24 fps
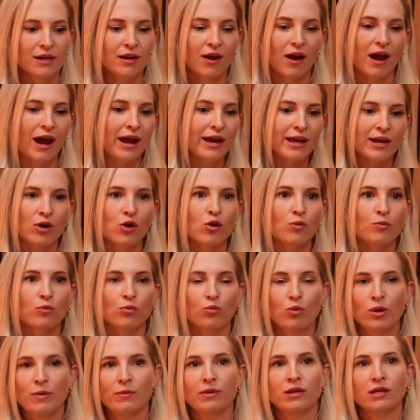I help
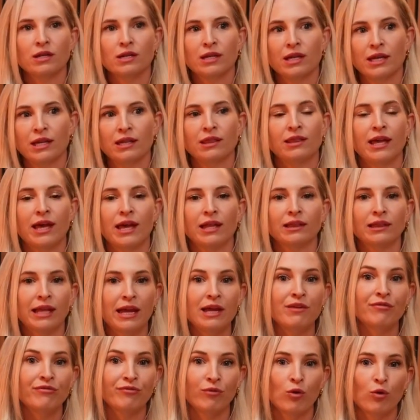women in their
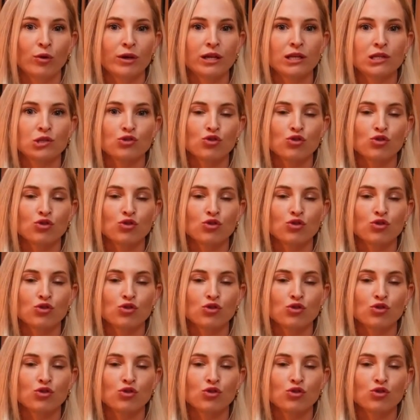late 40s